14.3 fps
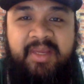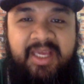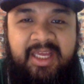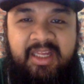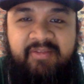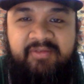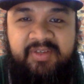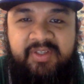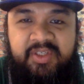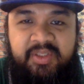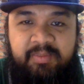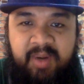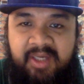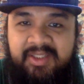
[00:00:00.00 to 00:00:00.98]
Heat
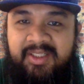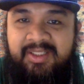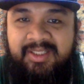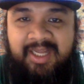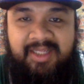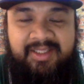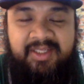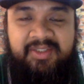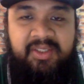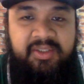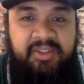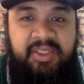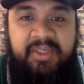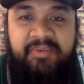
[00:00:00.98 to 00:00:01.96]
versus Boston Celtics
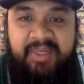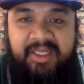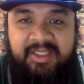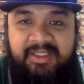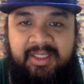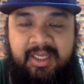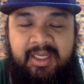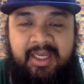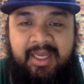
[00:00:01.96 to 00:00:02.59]
series.